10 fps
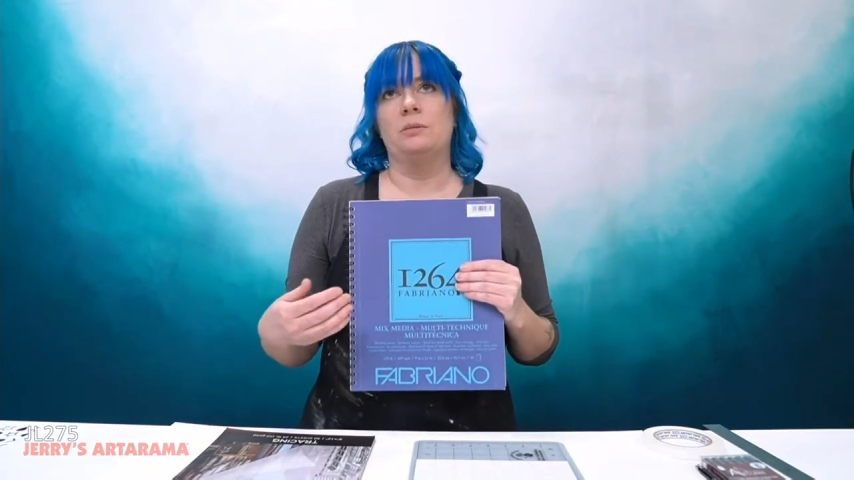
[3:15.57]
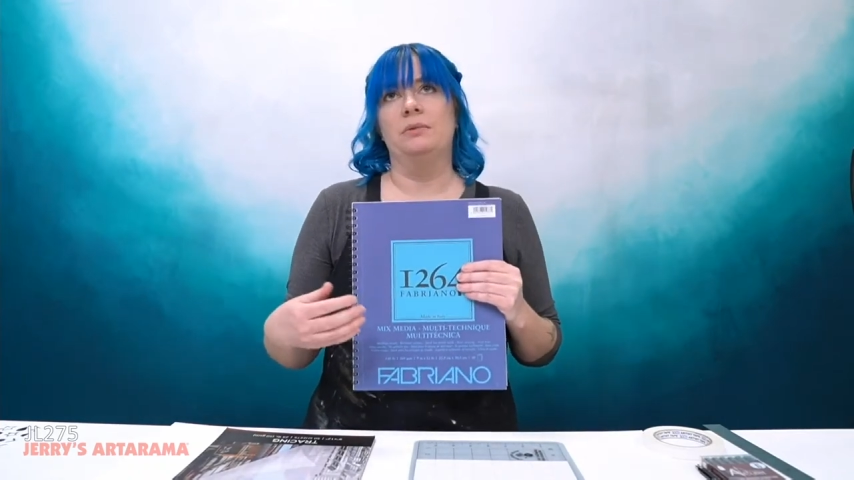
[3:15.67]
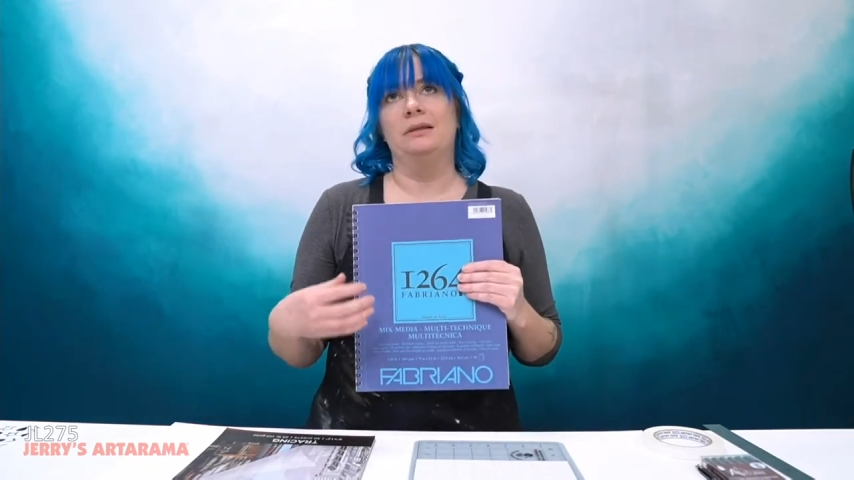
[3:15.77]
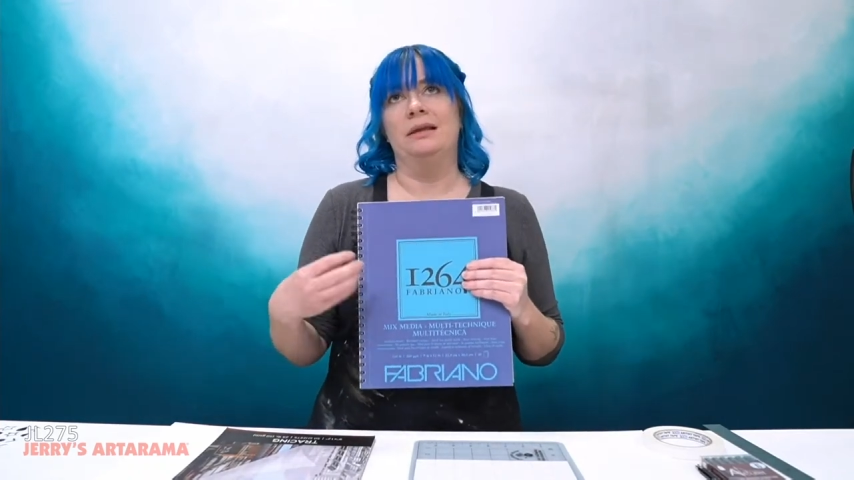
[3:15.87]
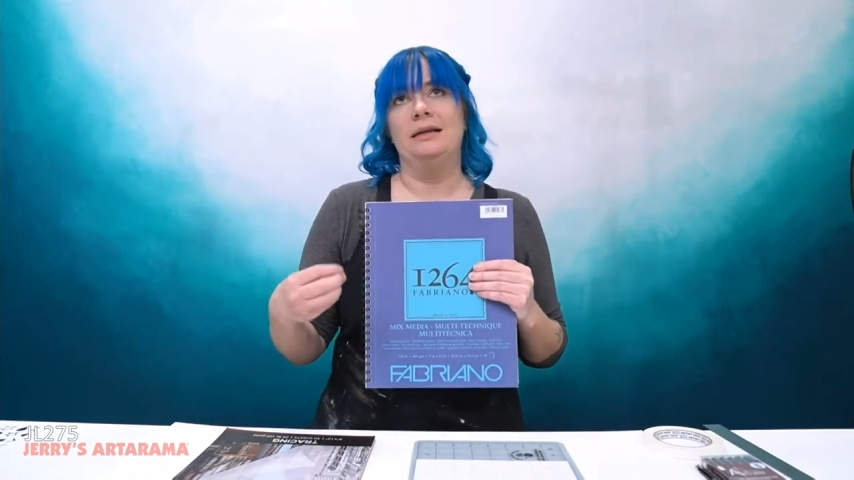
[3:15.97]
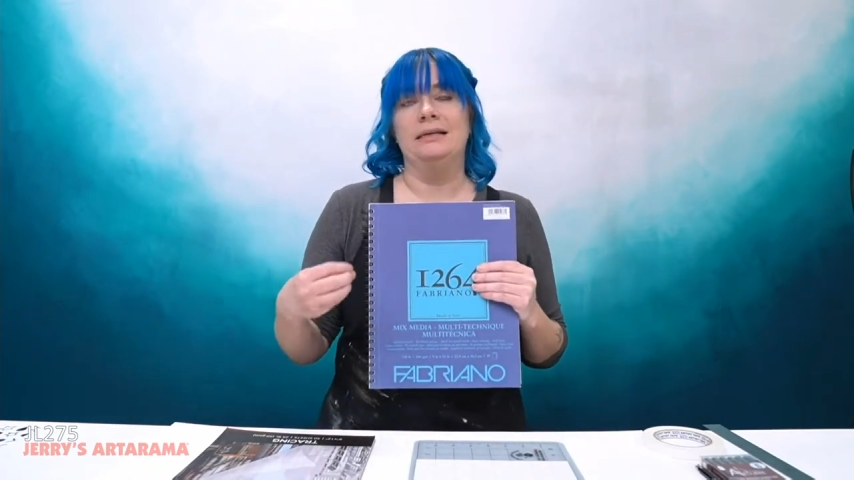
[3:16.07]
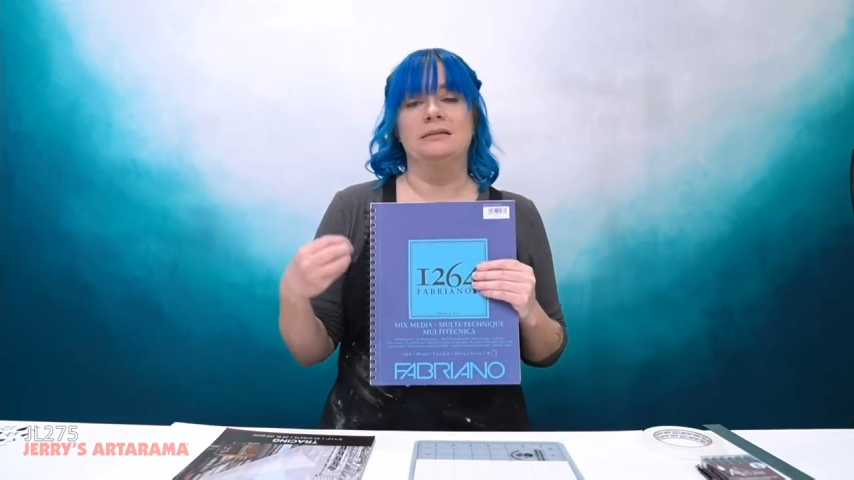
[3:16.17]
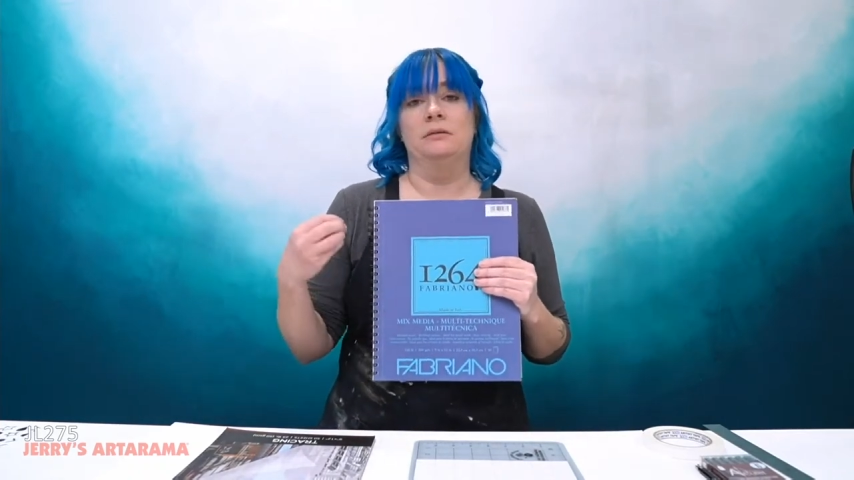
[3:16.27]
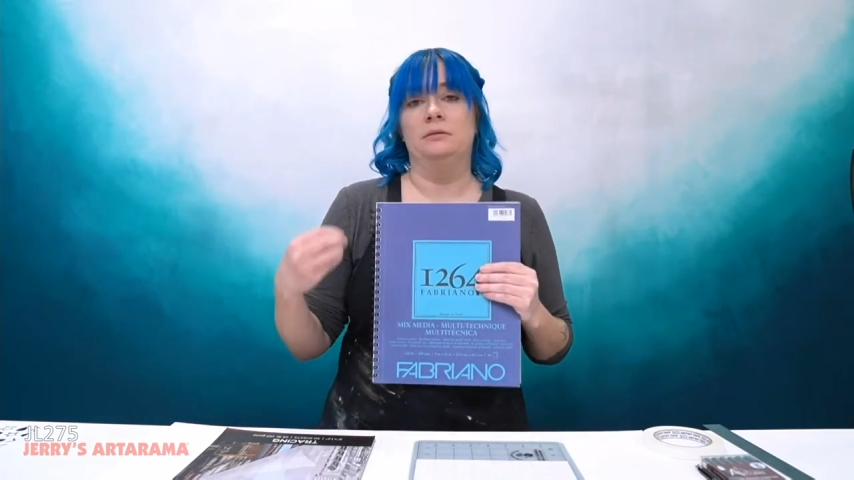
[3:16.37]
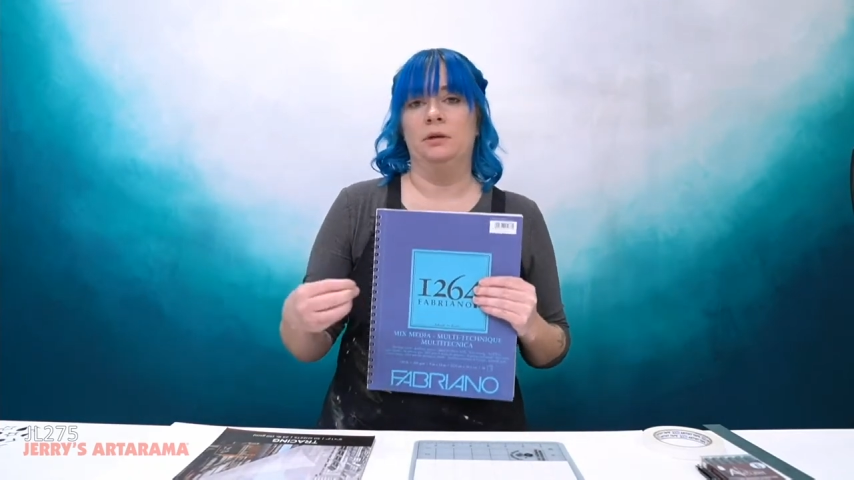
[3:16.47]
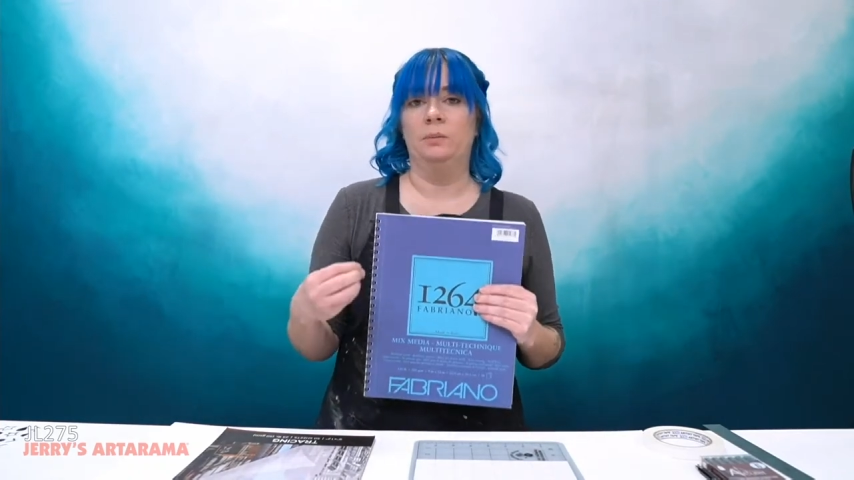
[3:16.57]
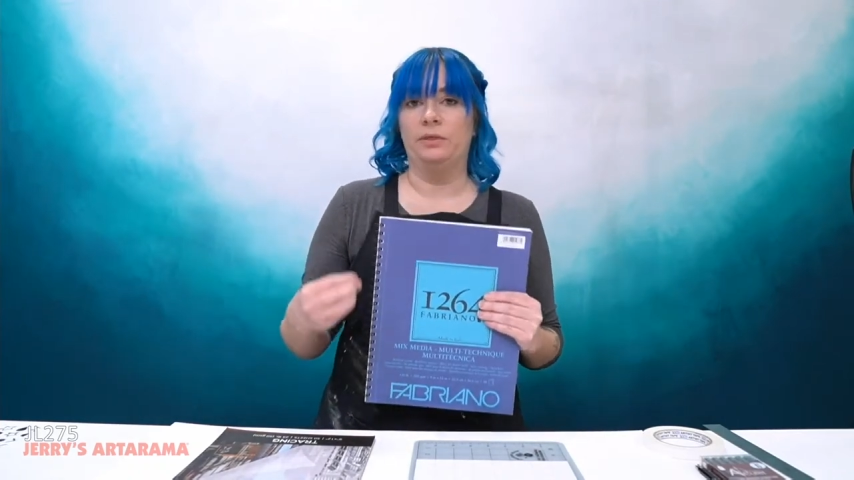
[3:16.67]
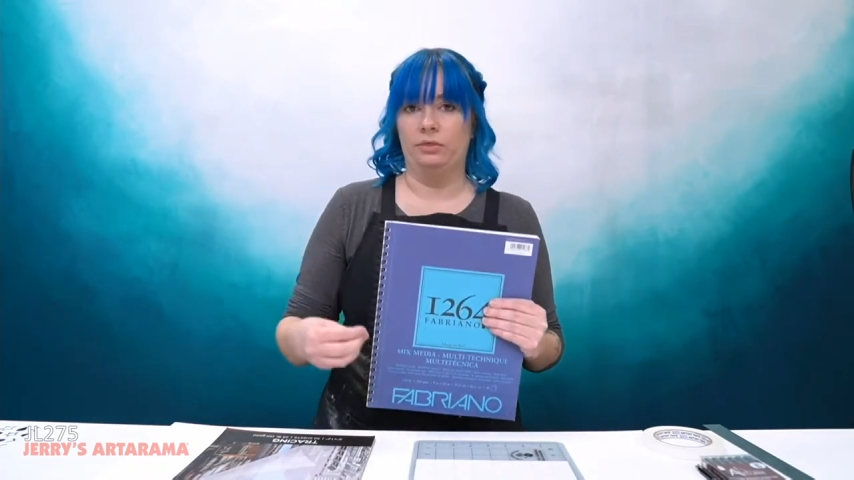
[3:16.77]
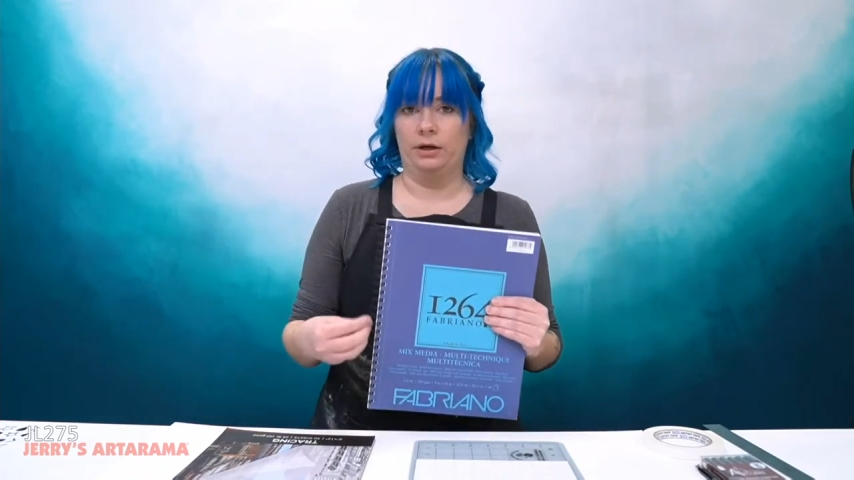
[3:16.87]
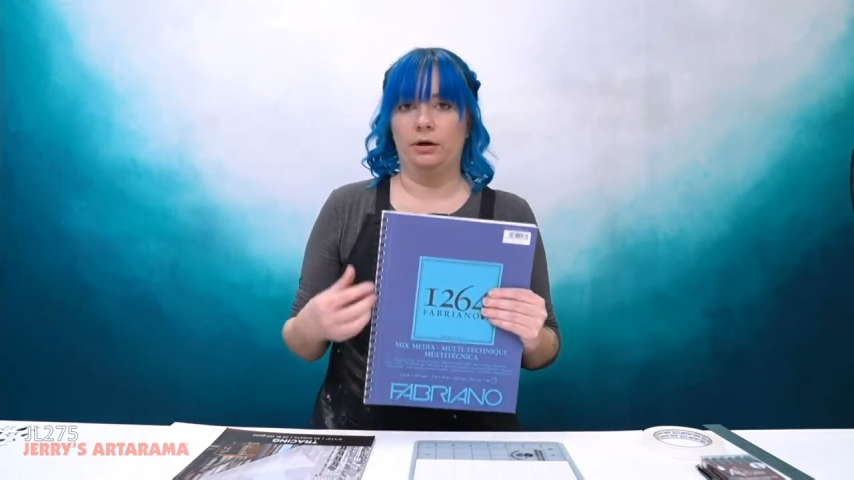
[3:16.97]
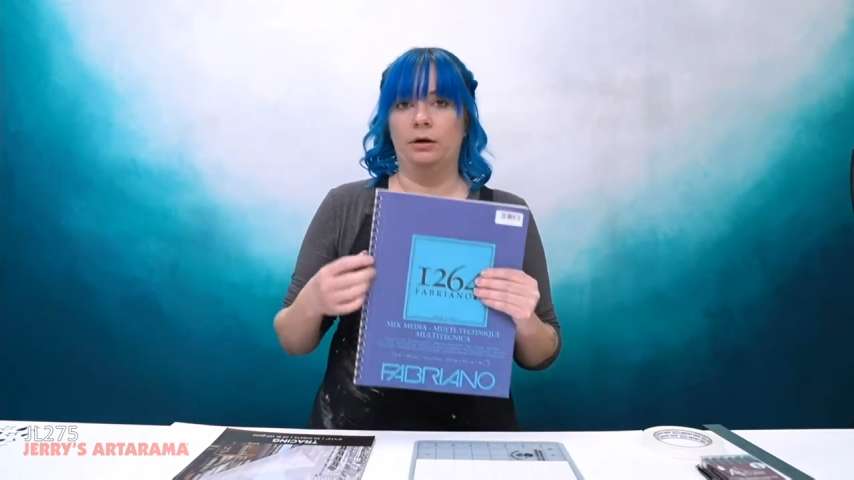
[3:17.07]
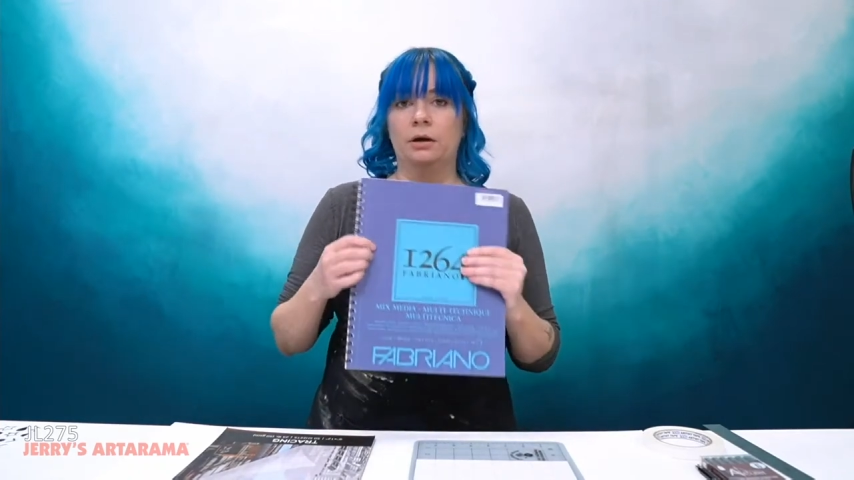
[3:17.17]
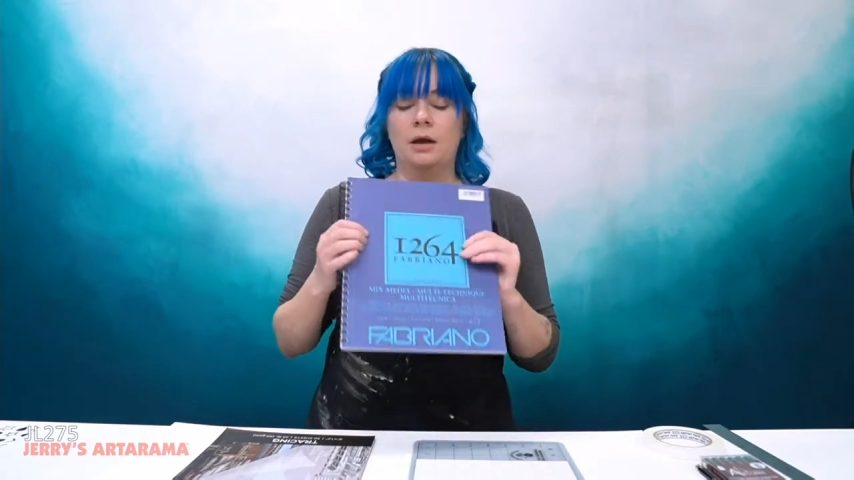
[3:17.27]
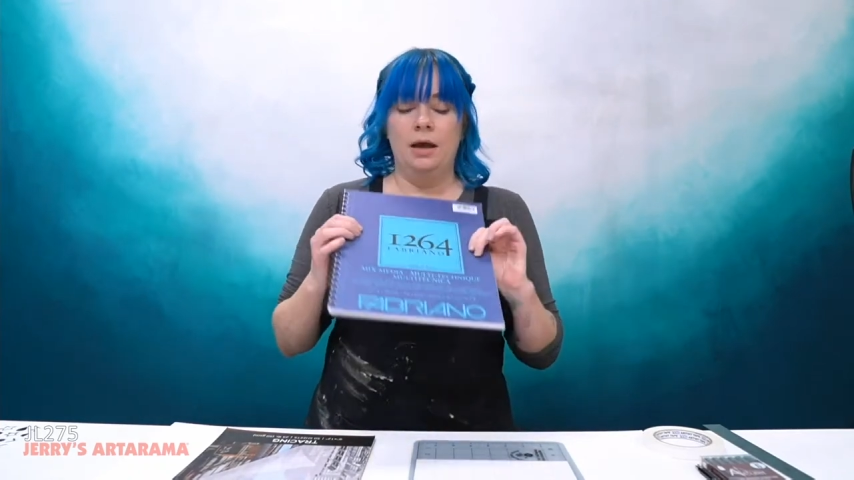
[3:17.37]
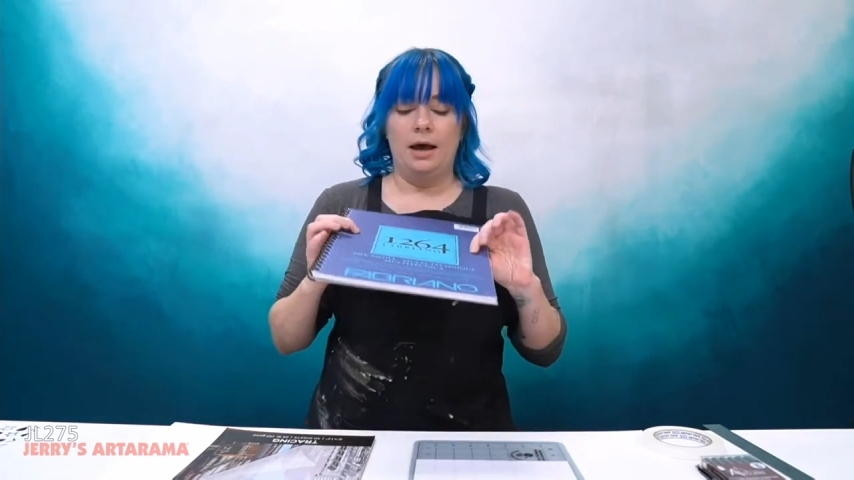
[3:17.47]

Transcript: something that is a little bit thicker.